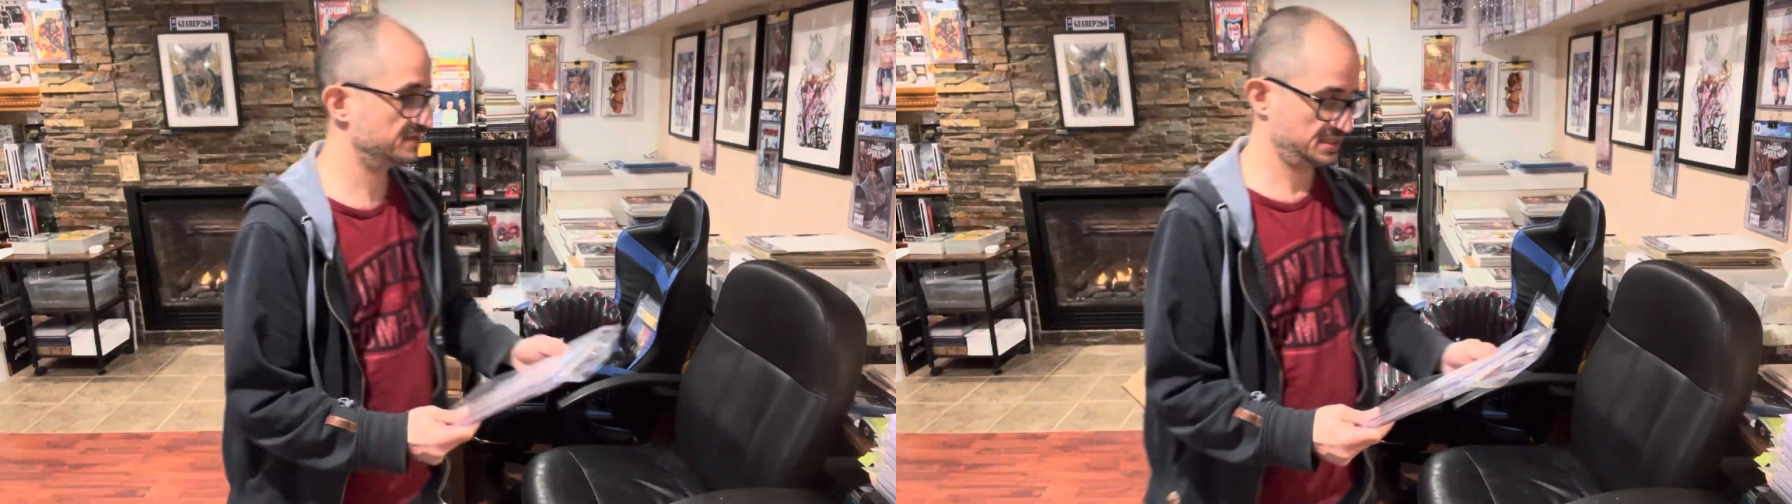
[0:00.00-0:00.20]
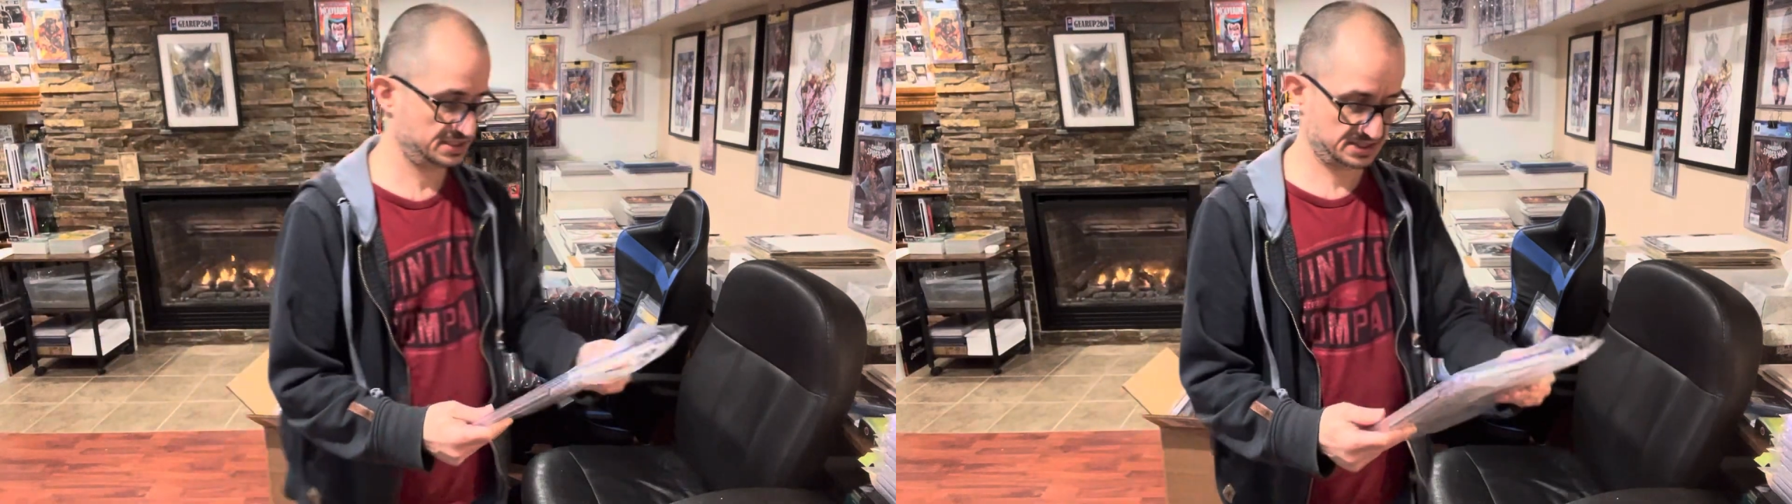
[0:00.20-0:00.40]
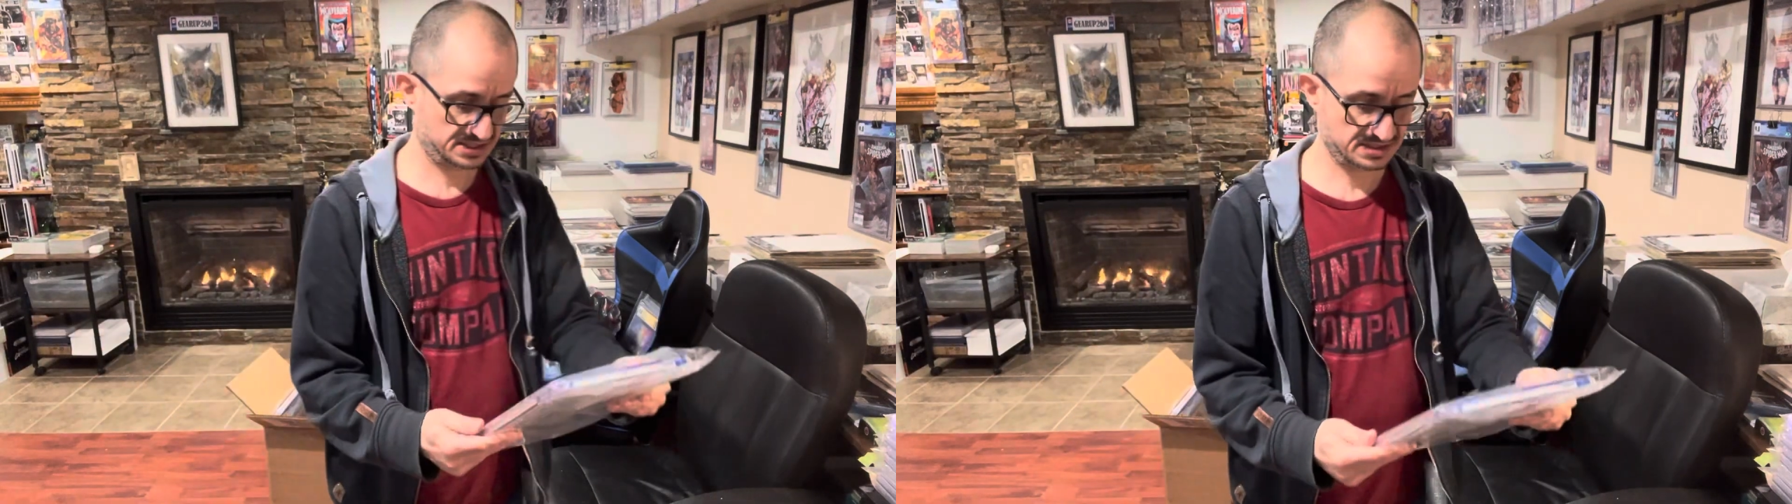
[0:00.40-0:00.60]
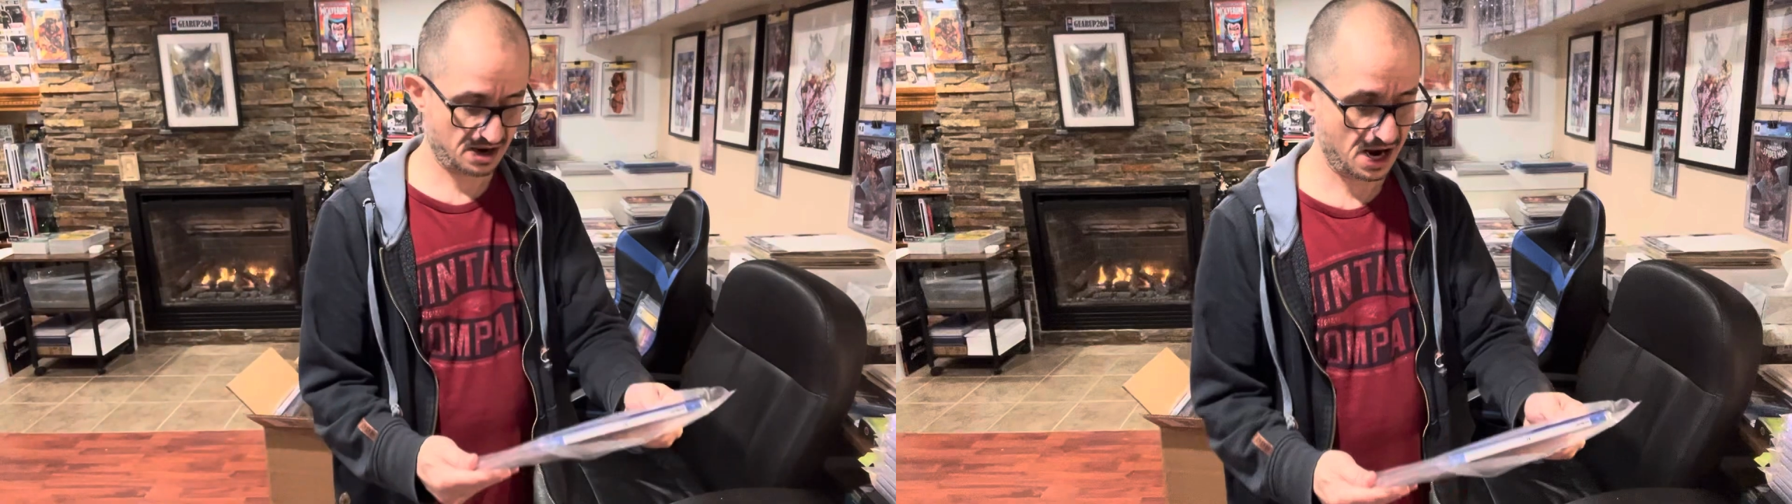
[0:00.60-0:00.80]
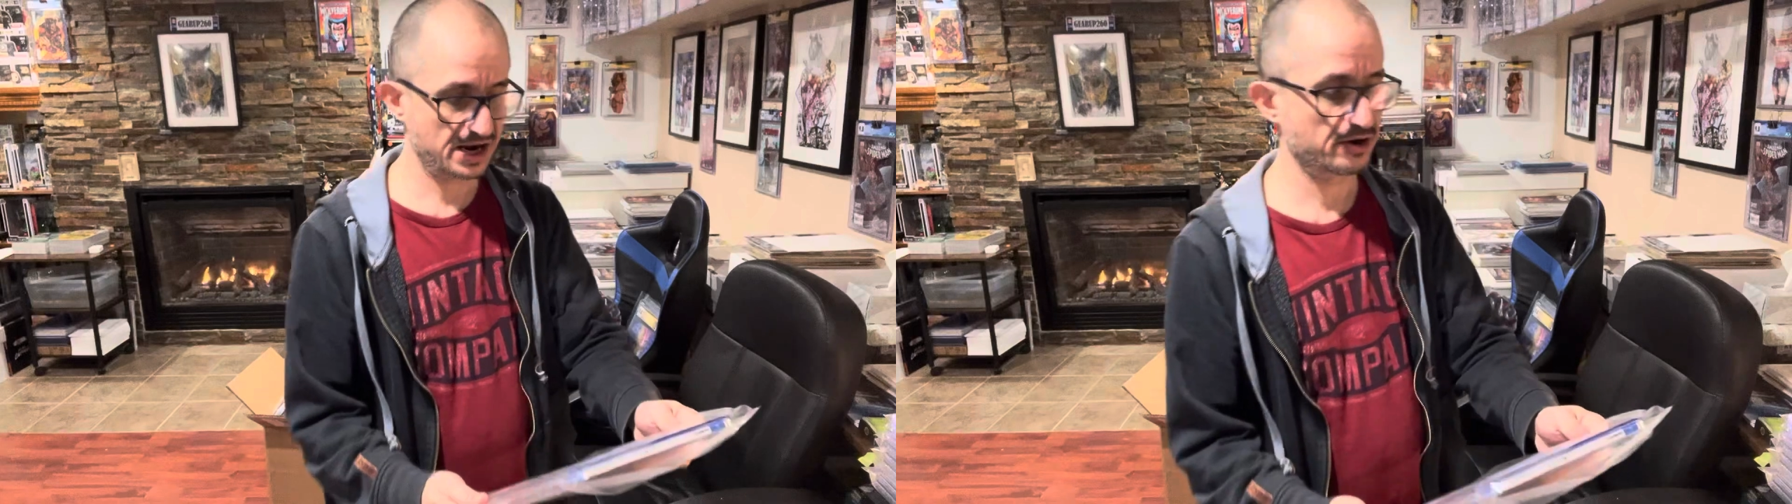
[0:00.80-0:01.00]
this
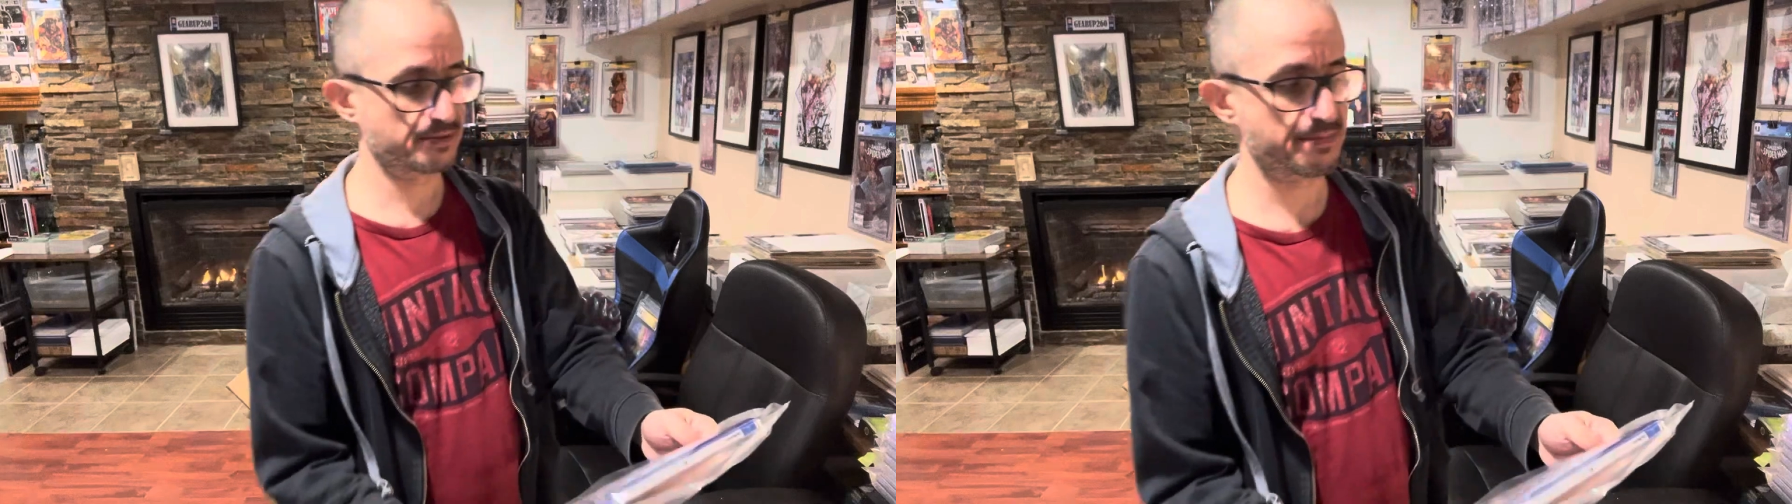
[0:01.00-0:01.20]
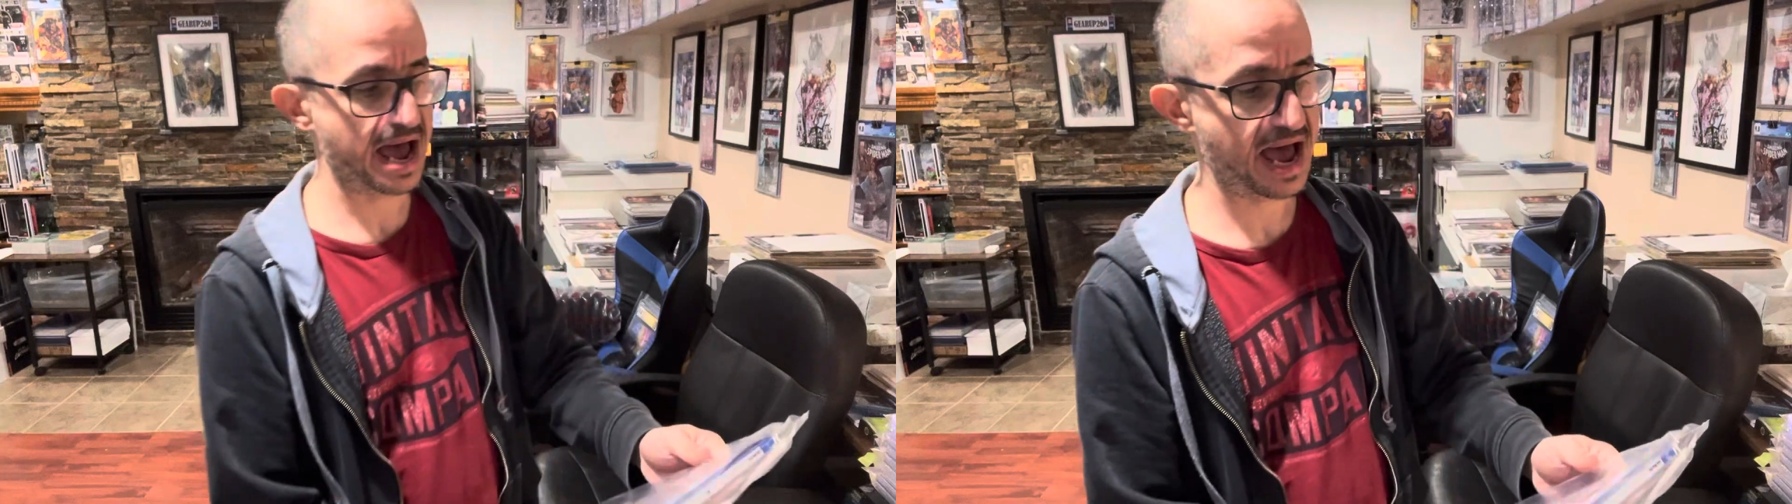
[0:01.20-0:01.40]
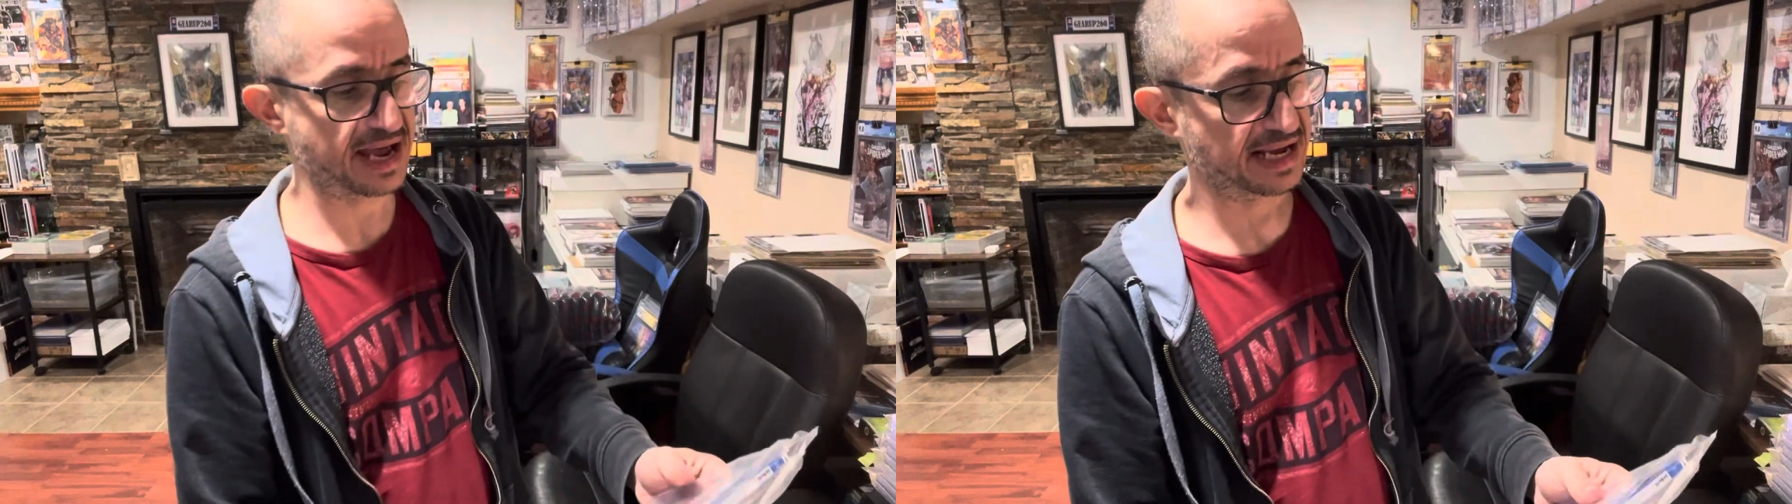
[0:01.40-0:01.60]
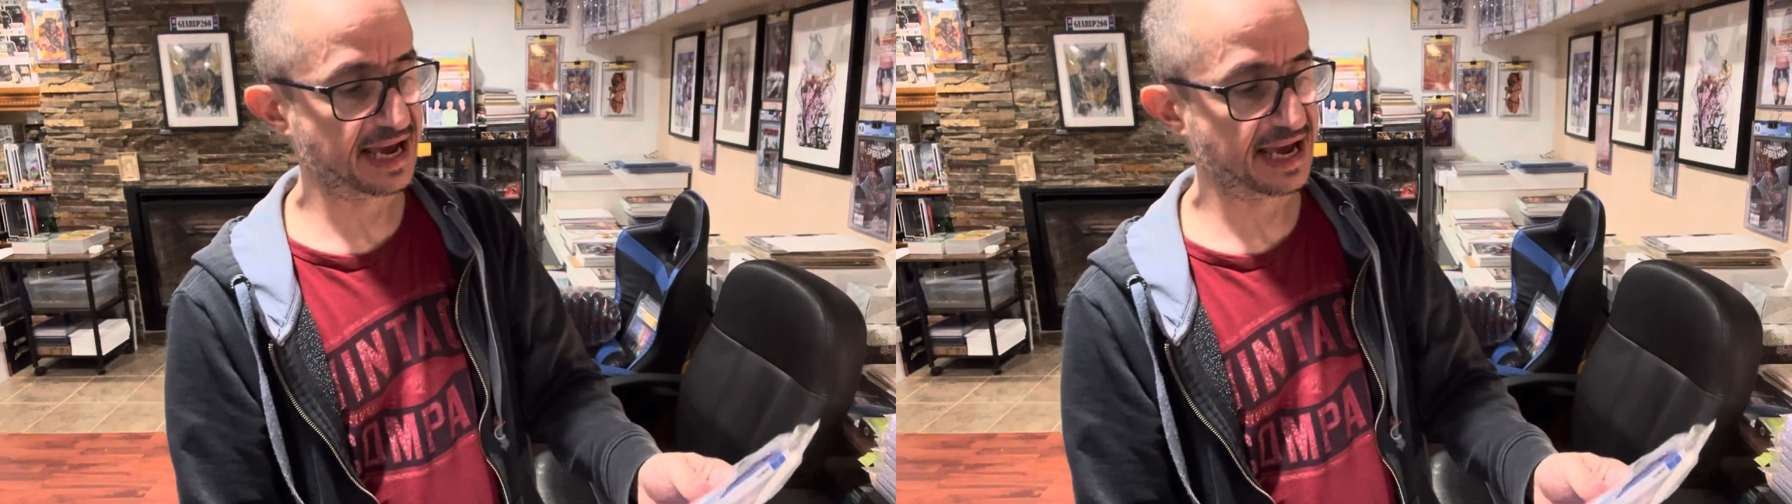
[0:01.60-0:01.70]
Iron Man